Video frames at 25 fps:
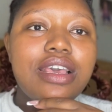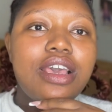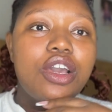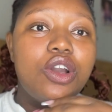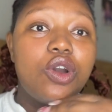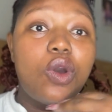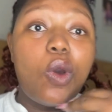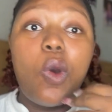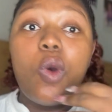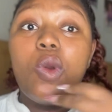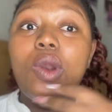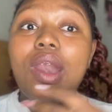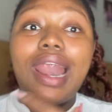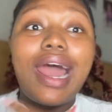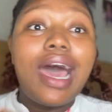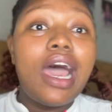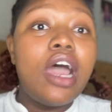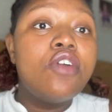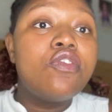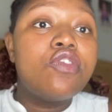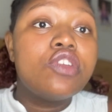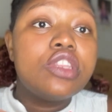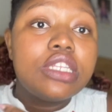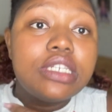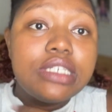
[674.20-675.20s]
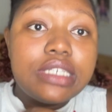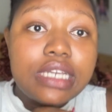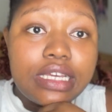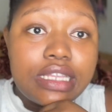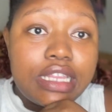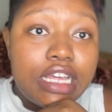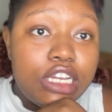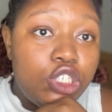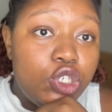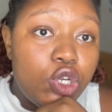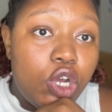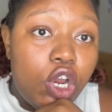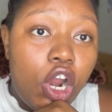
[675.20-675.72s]
Go live on the day
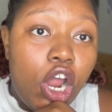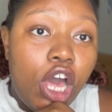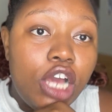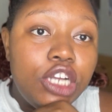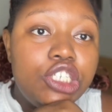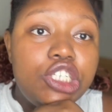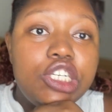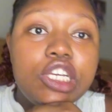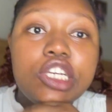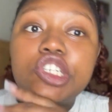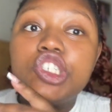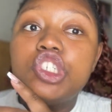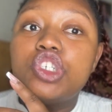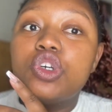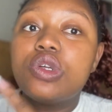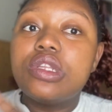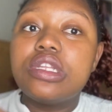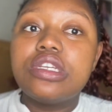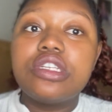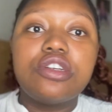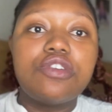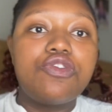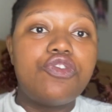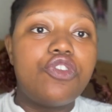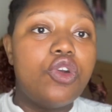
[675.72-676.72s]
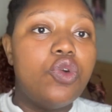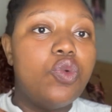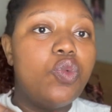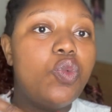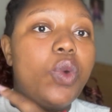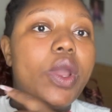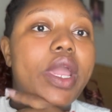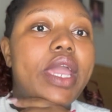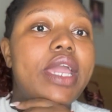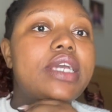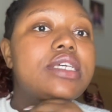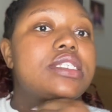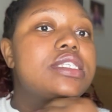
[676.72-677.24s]
that you are launching. Show the different
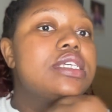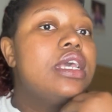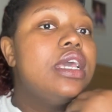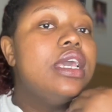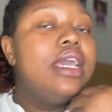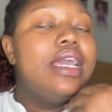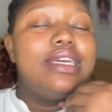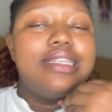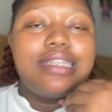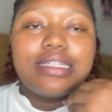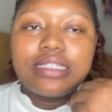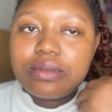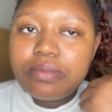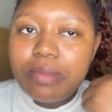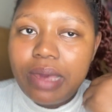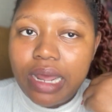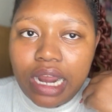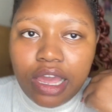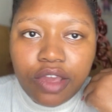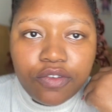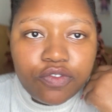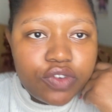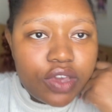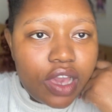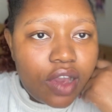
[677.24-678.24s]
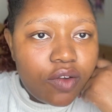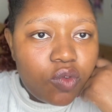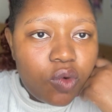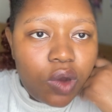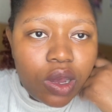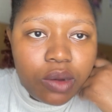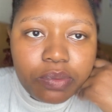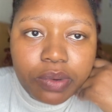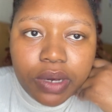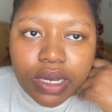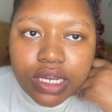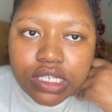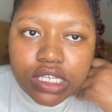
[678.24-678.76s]
wigs. It doesn't matter if you have one
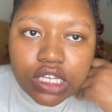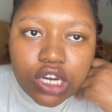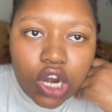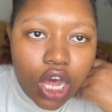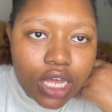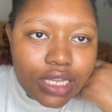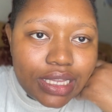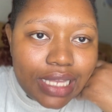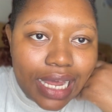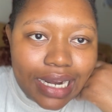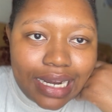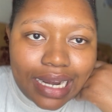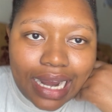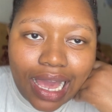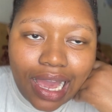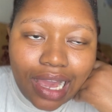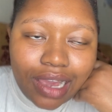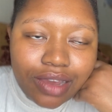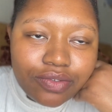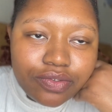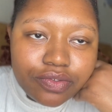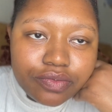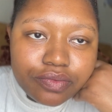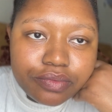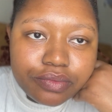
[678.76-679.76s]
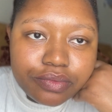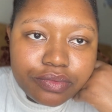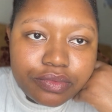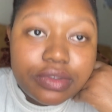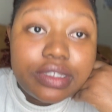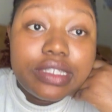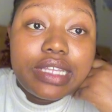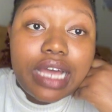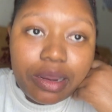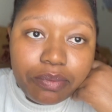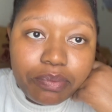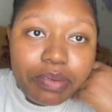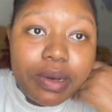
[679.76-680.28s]
person on that live.
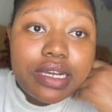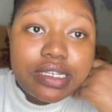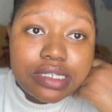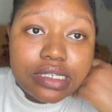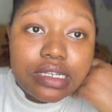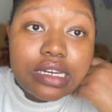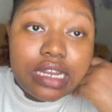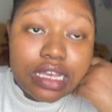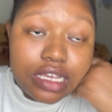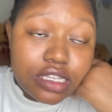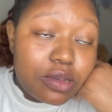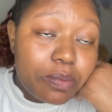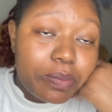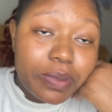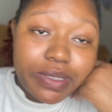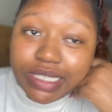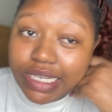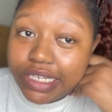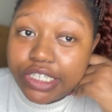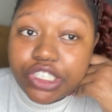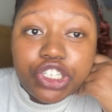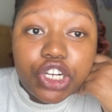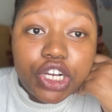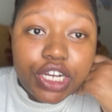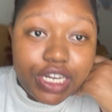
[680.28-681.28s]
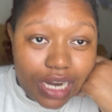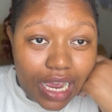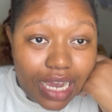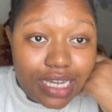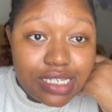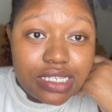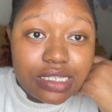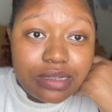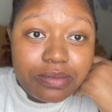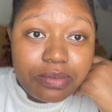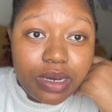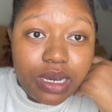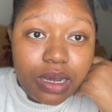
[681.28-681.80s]
That person is a potential
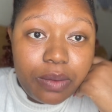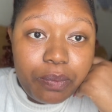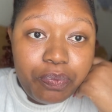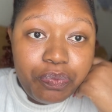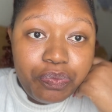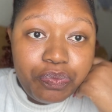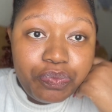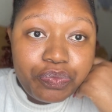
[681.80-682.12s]
customer.